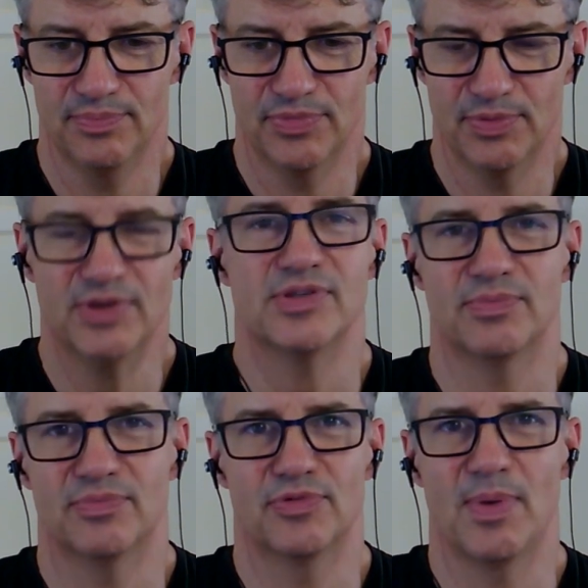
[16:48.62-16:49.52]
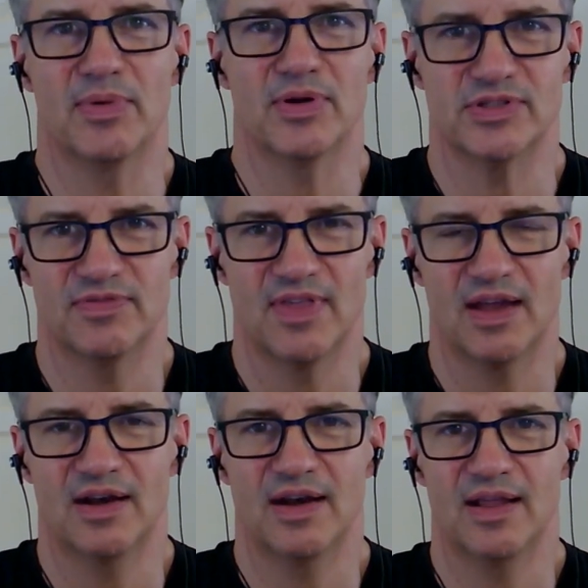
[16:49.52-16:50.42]
Muslim remembrance of
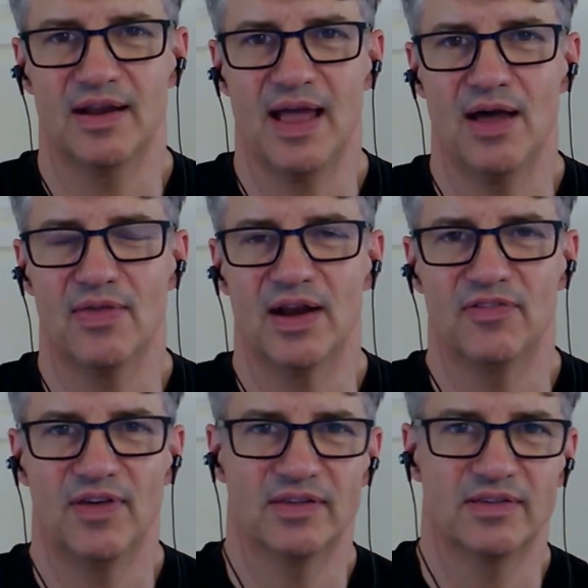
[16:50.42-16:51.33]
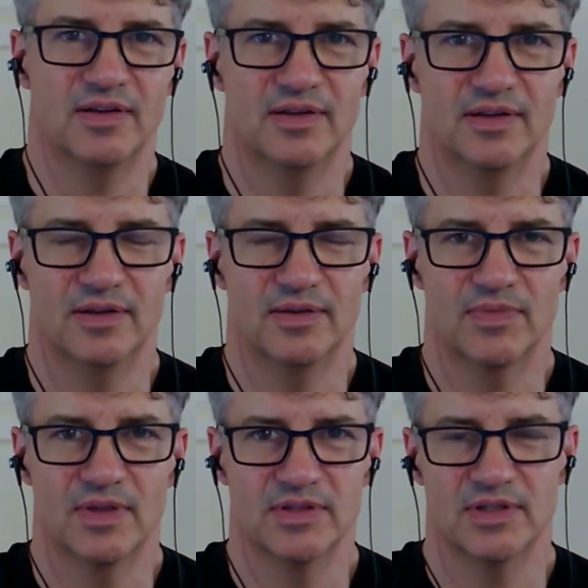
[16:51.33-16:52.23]
that, and how that affected
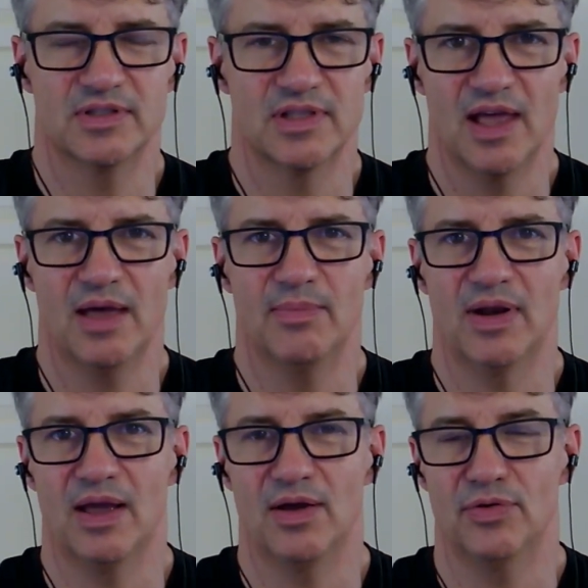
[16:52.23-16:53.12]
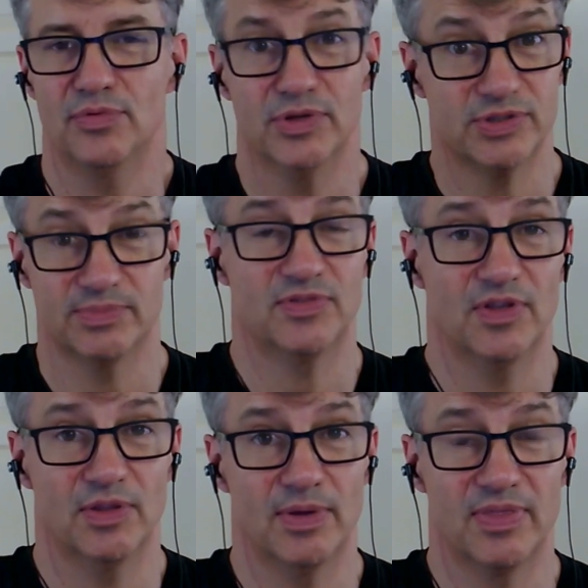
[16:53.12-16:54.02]
Islam, and how Muslims
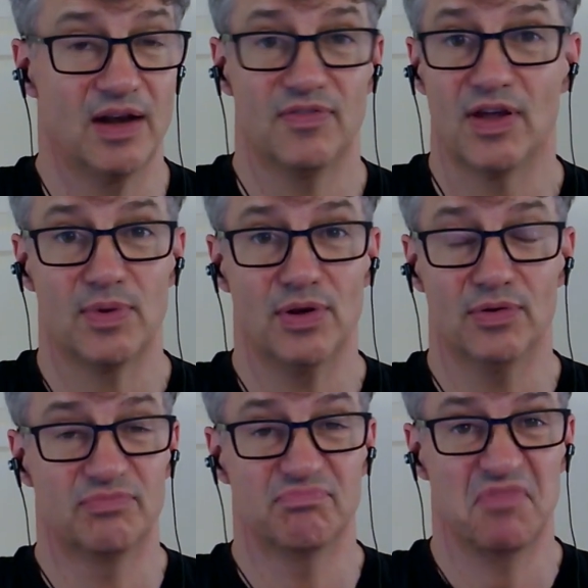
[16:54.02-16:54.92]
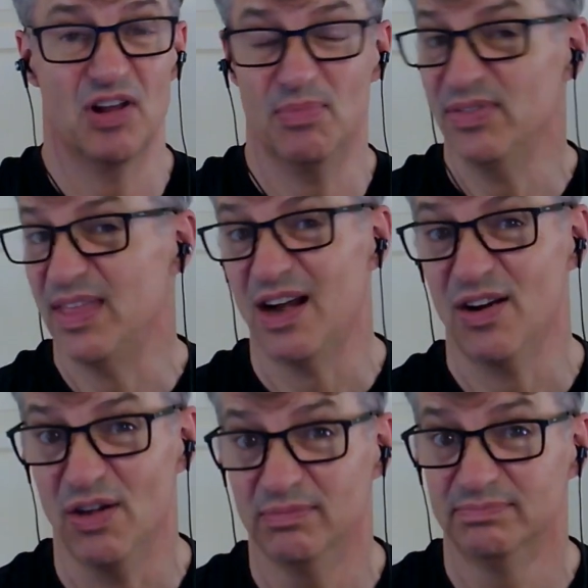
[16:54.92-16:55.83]
feel about that. In fact, we don't hear about that at
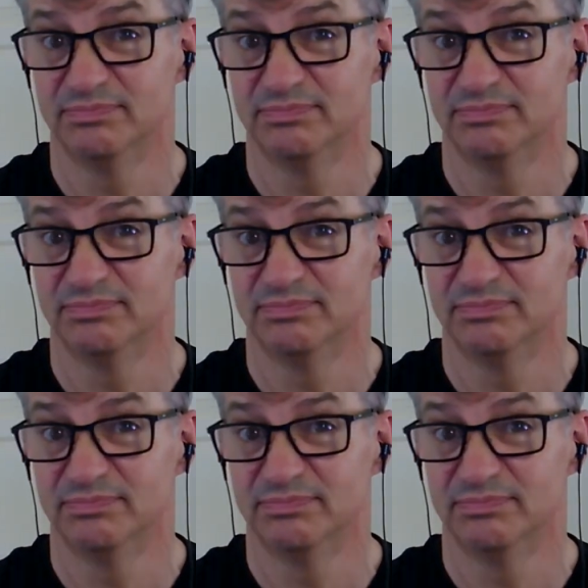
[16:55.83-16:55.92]
all.